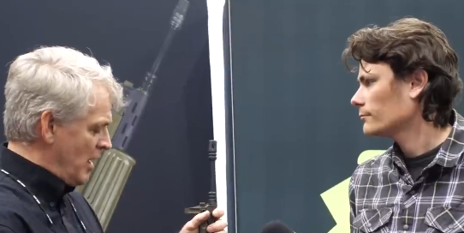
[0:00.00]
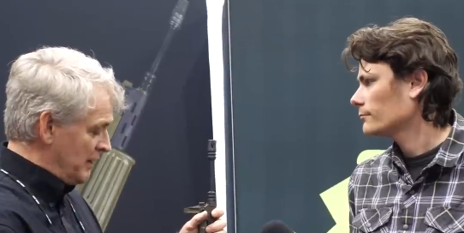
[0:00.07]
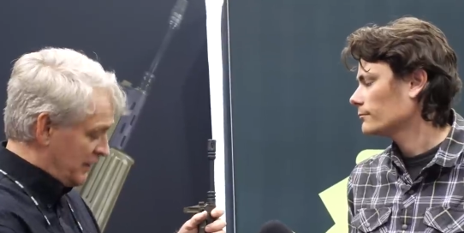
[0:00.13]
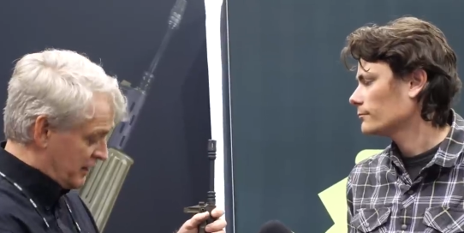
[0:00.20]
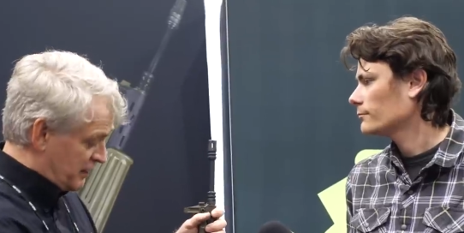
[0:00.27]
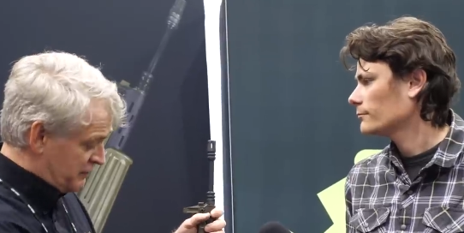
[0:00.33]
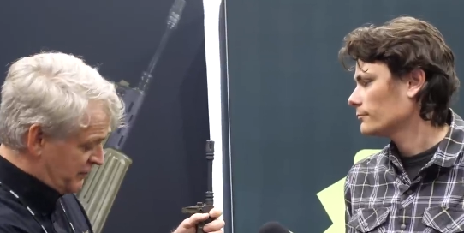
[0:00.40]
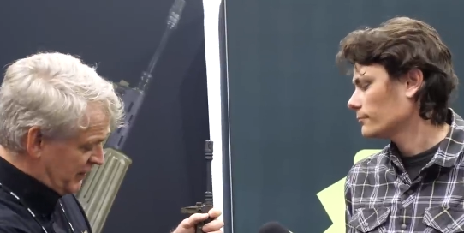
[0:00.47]
Speaker 1: on the
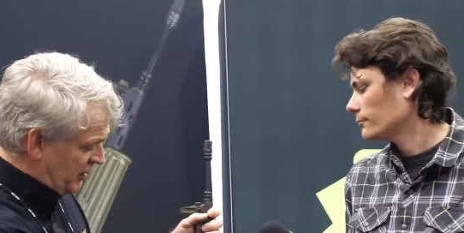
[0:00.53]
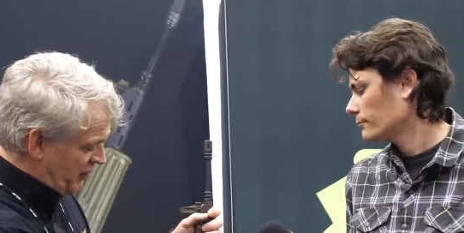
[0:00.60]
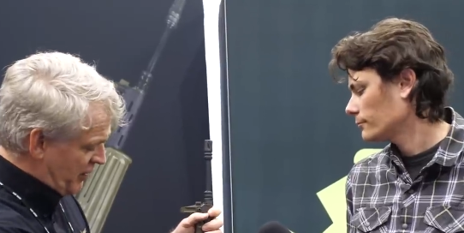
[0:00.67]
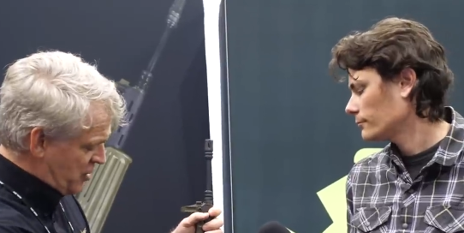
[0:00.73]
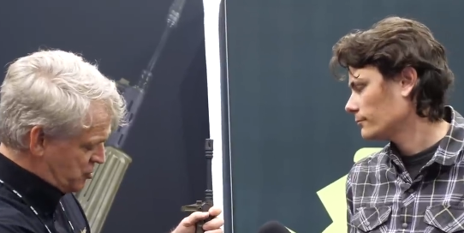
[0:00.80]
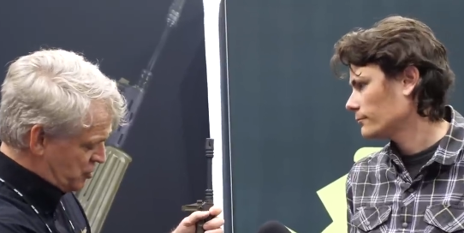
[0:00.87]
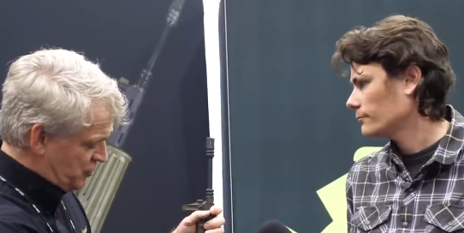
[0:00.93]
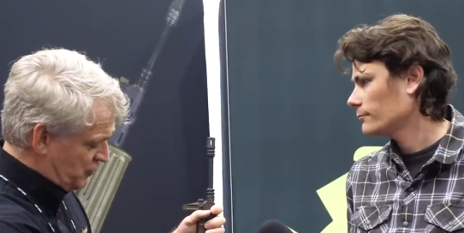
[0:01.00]

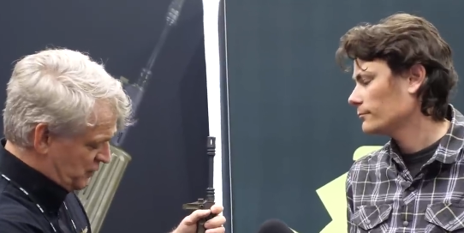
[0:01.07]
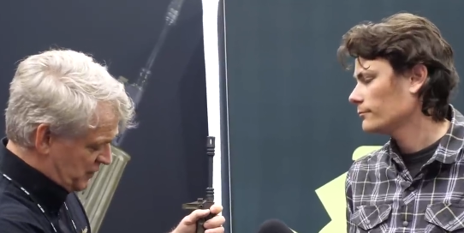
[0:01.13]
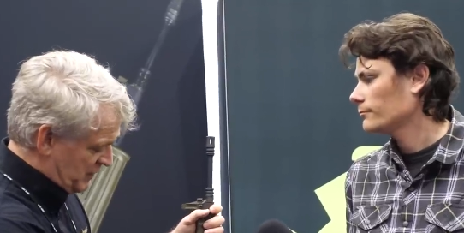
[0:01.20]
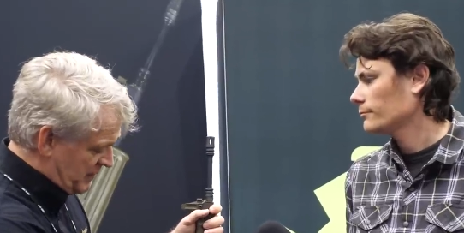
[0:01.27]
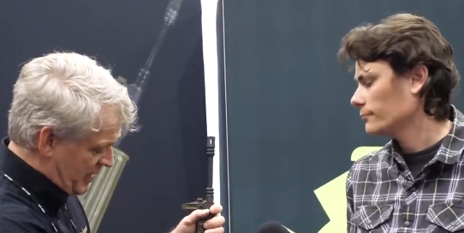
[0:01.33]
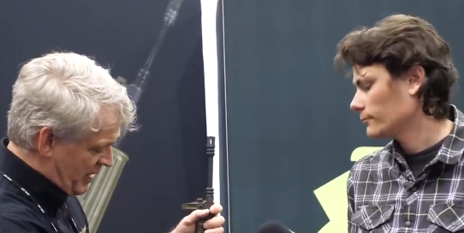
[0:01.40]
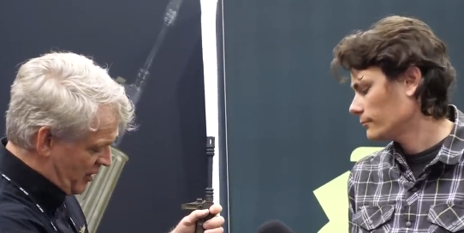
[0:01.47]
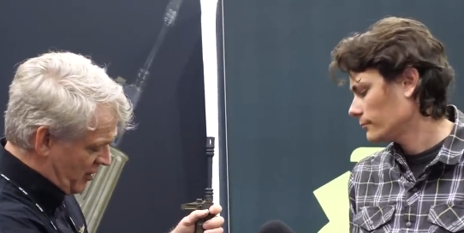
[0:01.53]
configuration you see
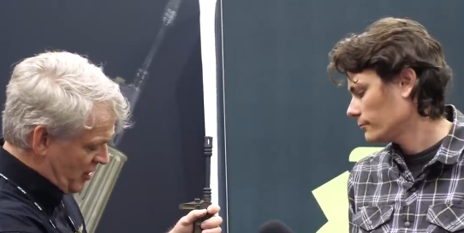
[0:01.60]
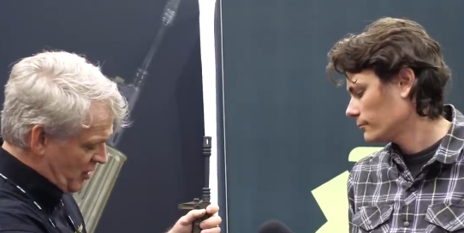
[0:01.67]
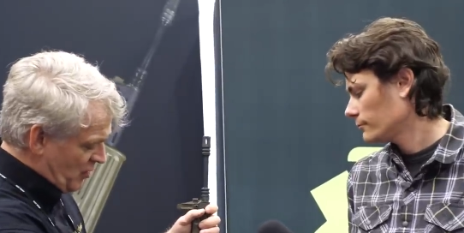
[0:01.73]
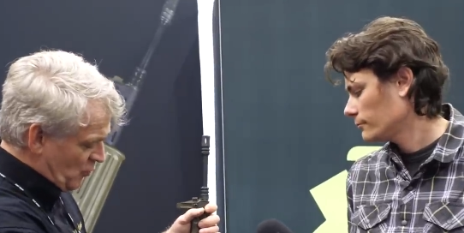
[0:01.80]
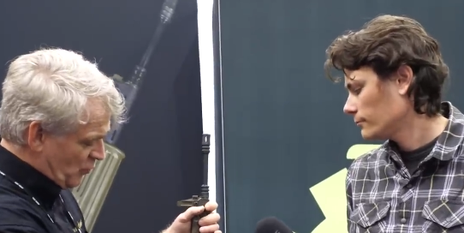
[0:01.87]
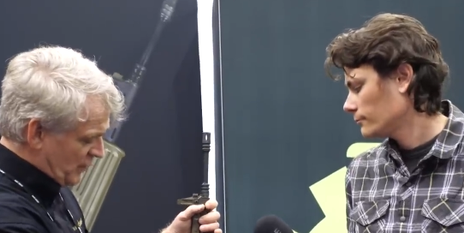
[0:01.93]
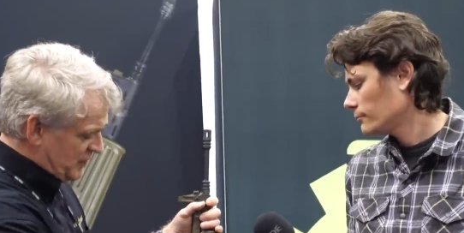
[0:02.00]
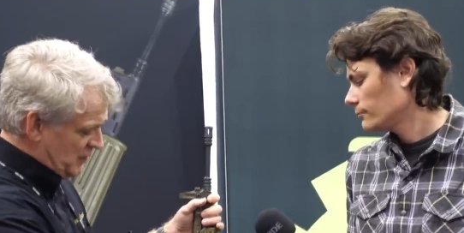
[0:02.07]
there
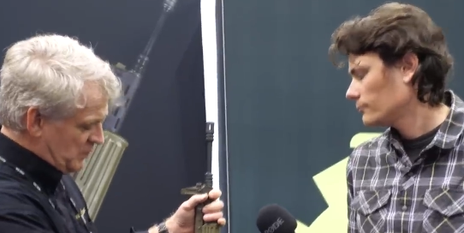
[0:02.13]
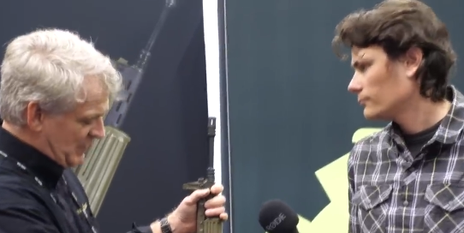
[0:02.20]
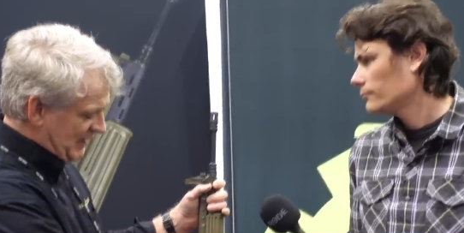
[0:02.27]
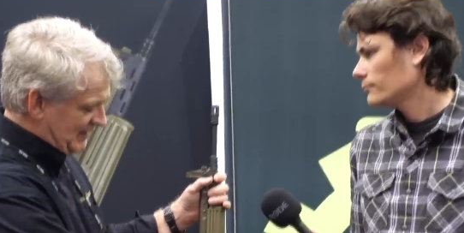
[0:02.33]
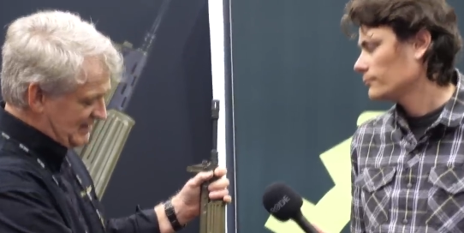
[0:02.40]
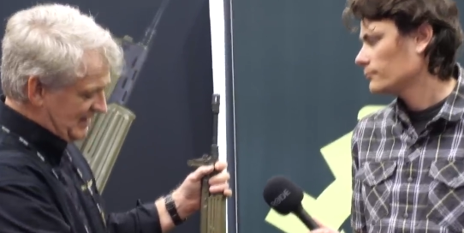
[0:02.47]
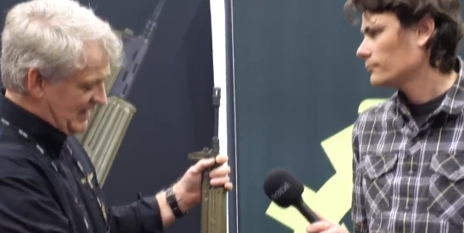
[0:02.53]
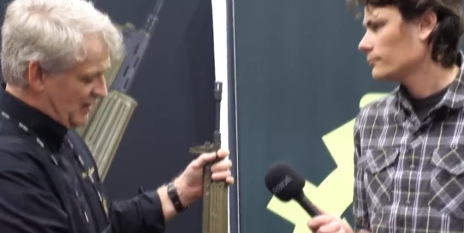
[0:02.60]
with the
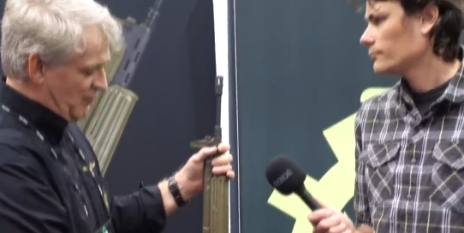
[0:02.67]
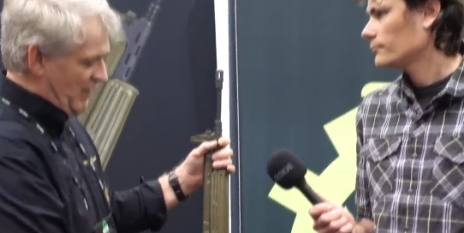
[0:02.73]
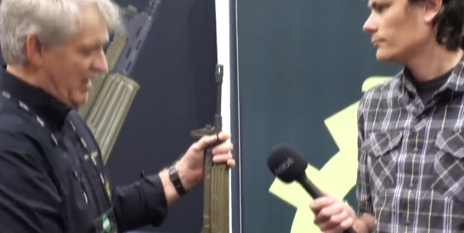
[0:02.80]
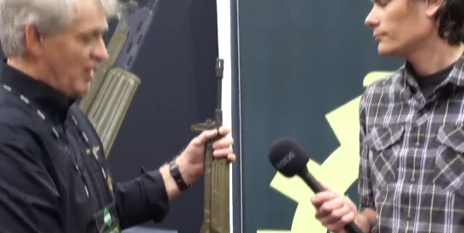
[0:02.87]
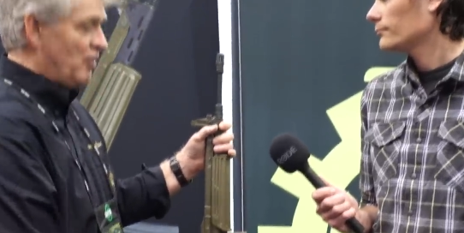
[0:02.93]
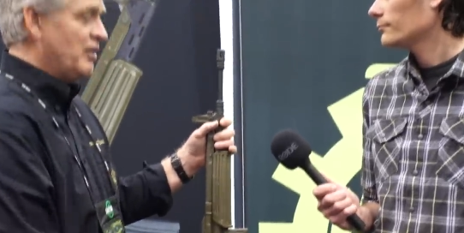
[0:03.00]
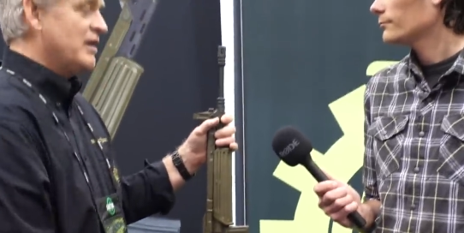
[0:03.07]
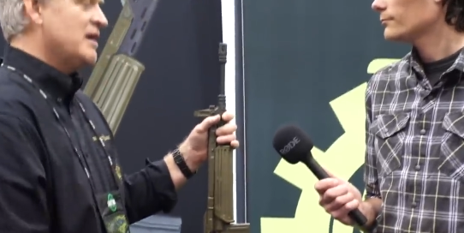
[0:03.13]
Picatinny
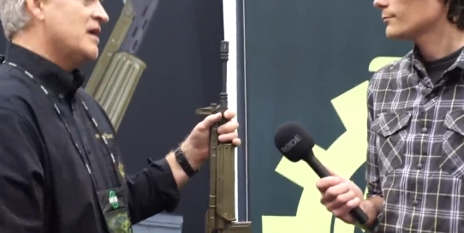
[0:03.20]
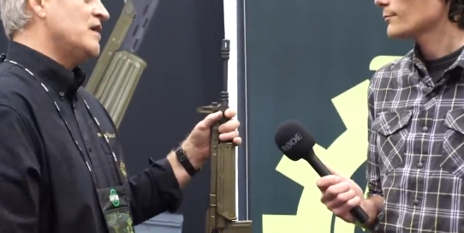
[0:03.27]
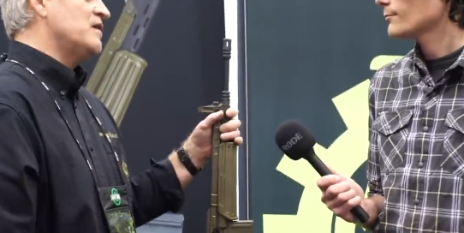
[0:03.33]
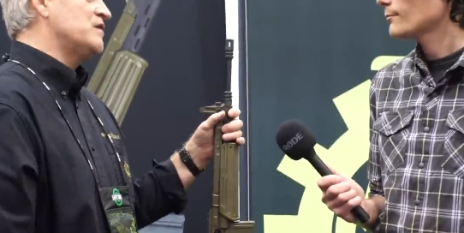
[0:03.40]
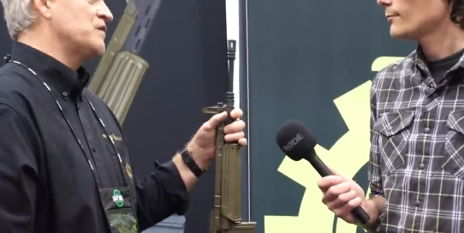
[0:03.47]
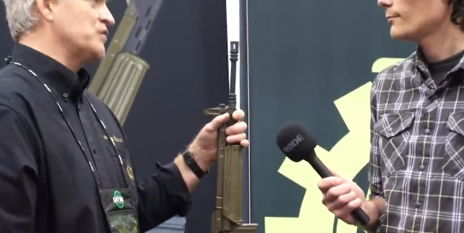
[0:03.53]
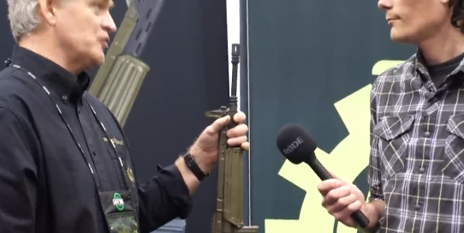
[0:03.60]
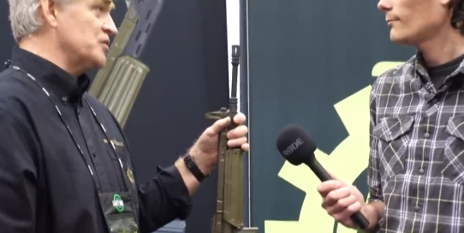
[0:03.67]
rail is